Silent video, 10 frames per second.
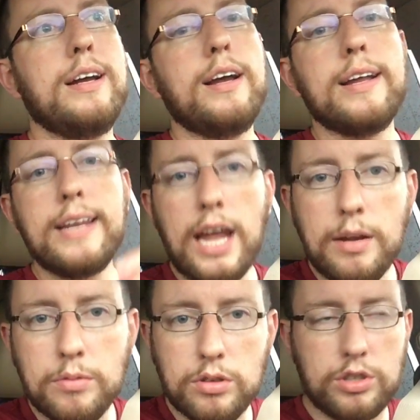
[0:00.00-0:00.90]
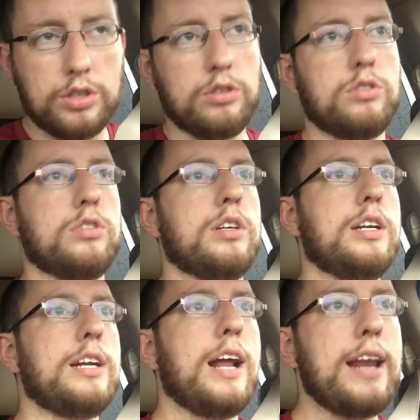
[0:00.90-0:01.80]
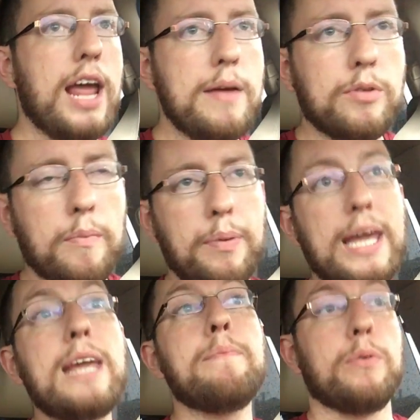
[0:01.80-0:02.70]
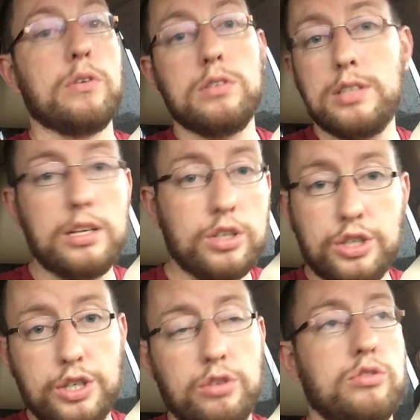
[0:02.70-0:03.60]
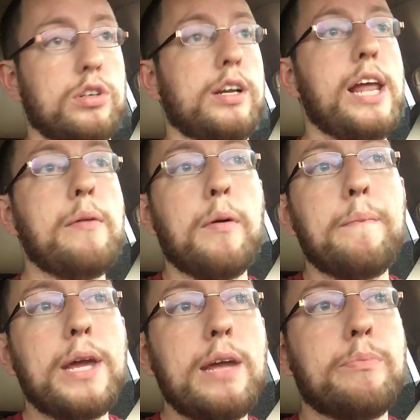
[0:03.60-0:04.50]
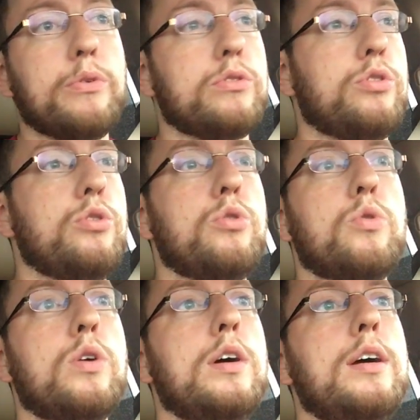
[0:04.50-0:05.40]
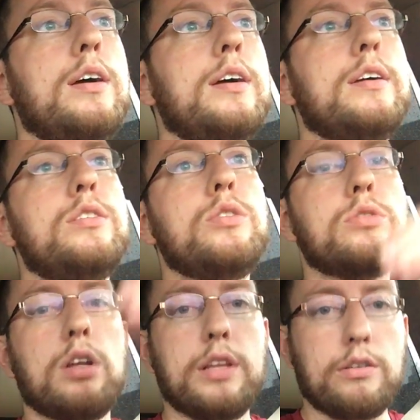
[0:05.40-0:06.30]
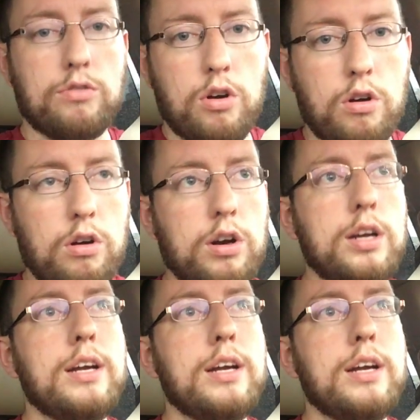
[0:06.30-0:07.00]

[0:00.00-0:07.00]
enable children and enable people it's not just children enable people to do something wrong